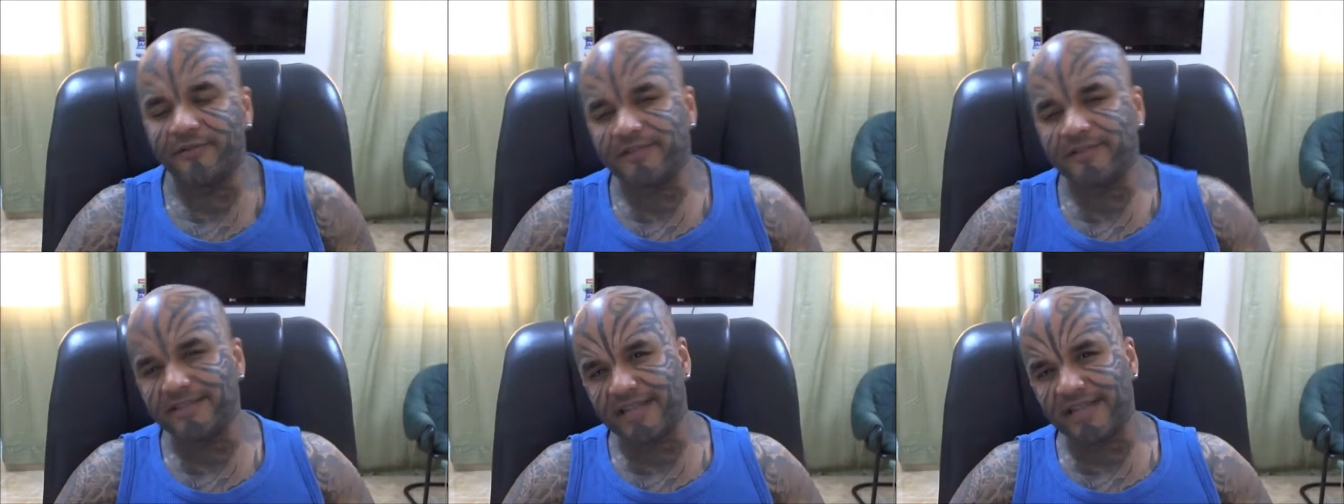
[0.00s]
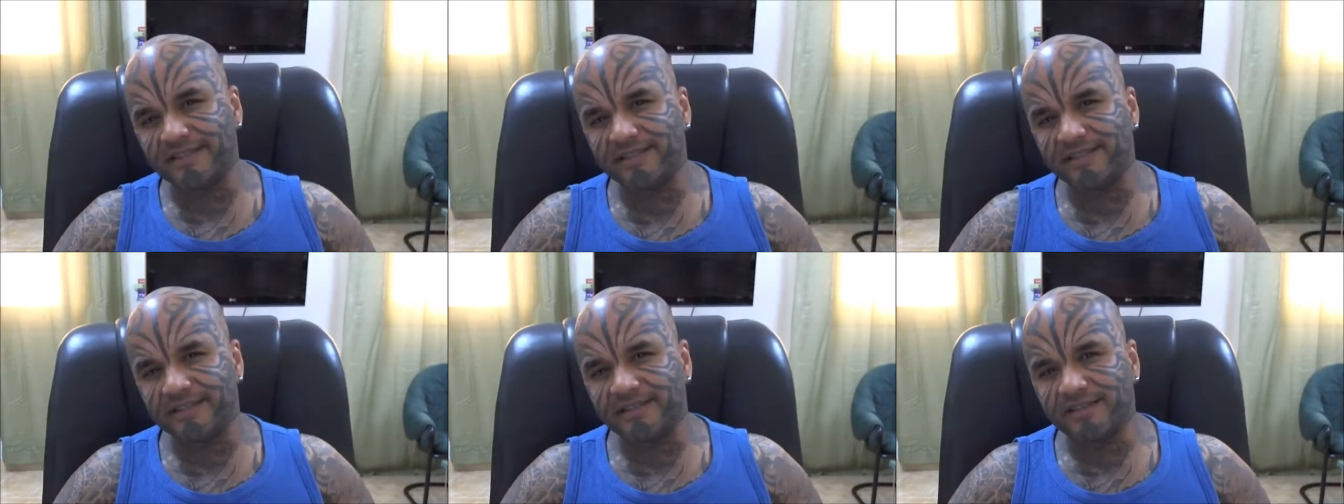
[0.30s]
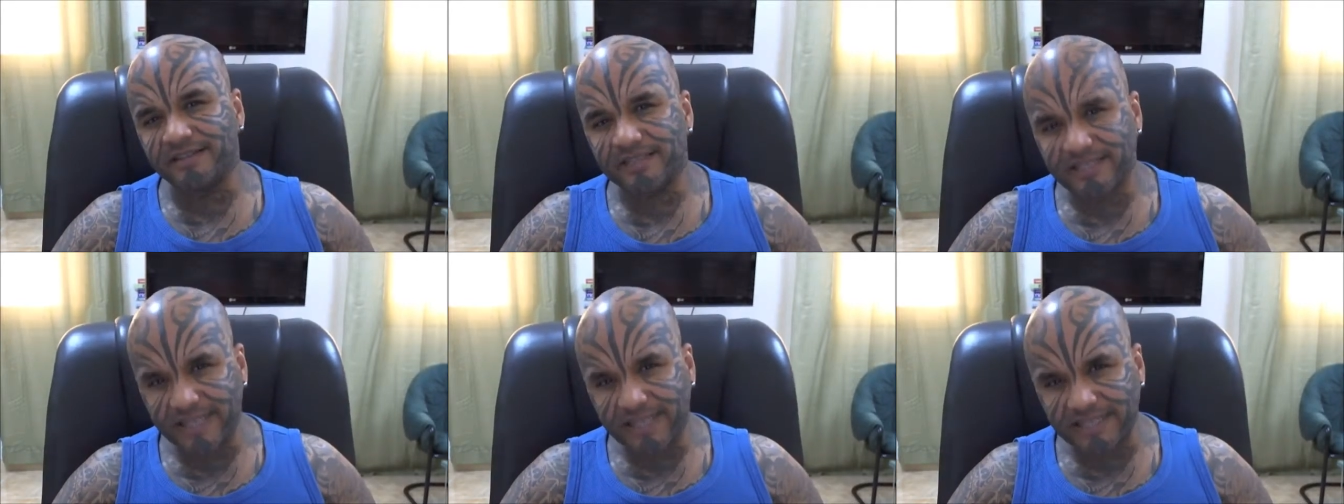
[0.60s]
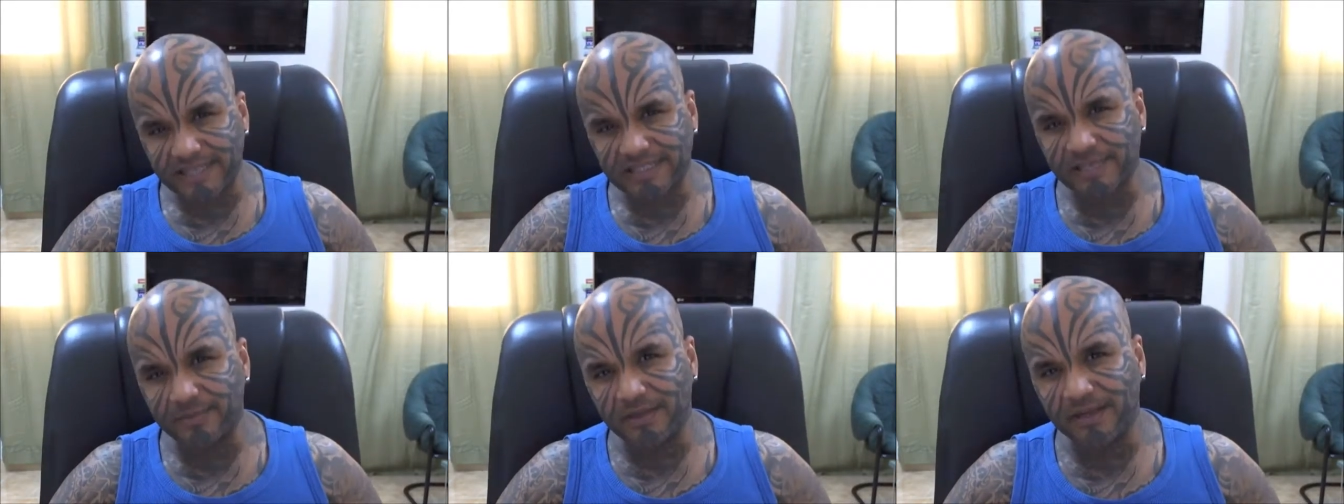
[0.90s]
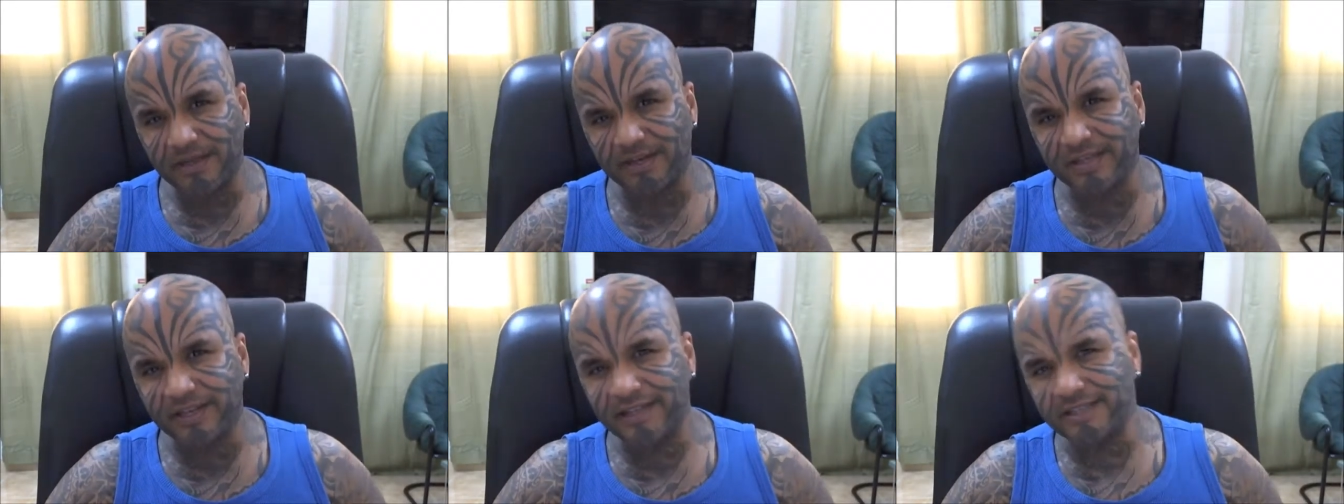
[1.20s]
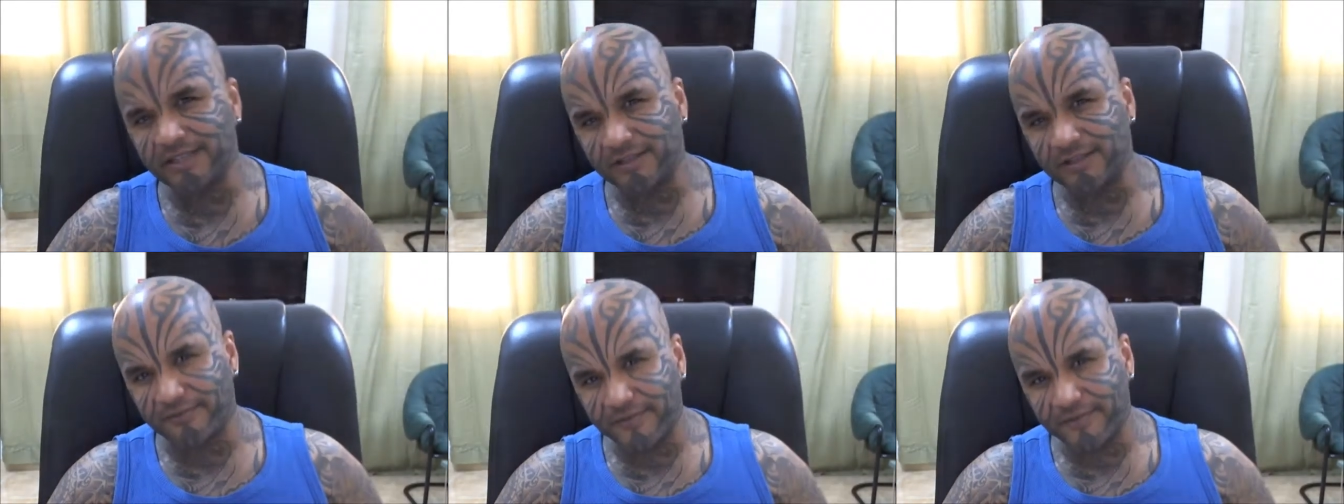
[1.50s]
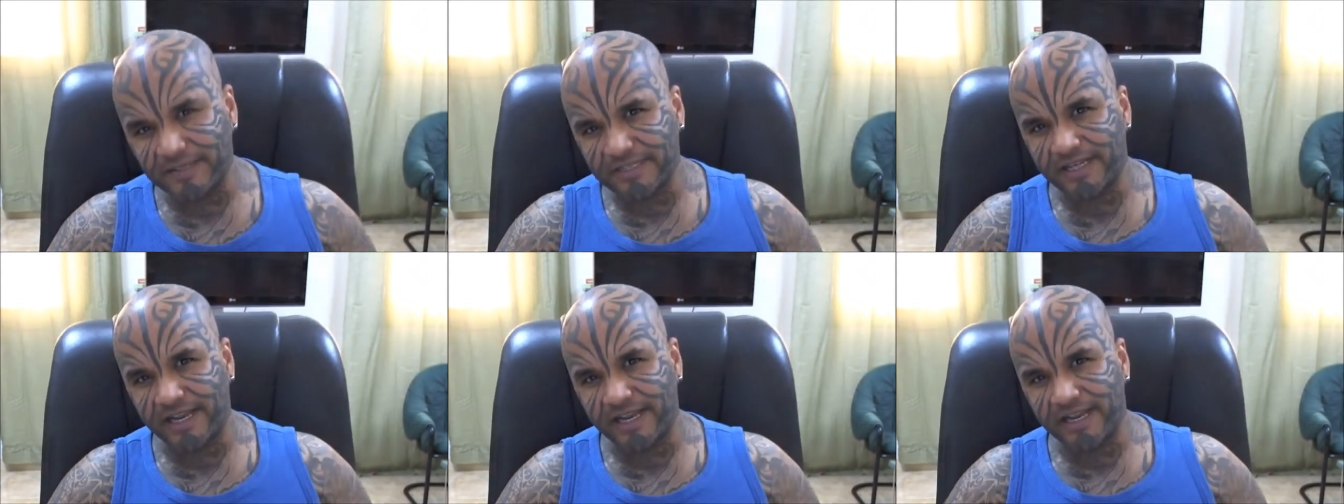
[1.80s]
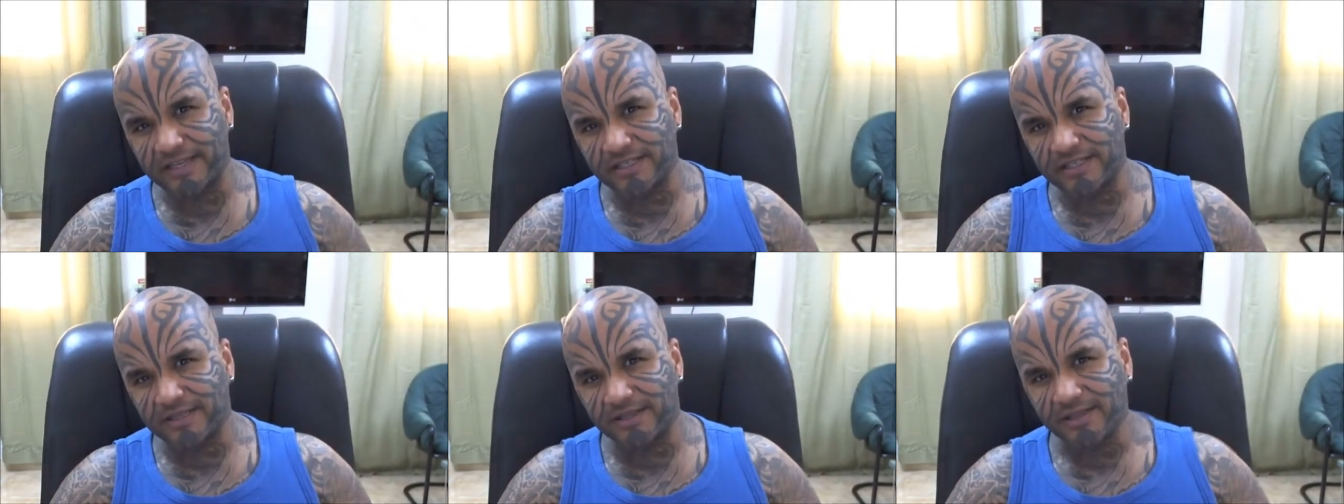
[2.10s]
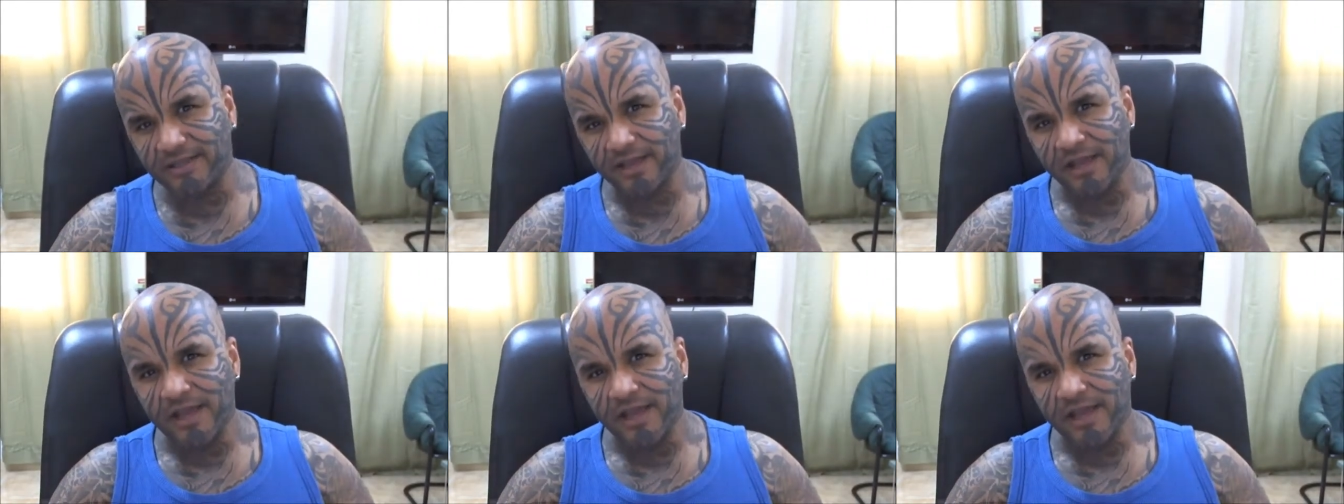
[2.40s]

sense, sensibility and sophistication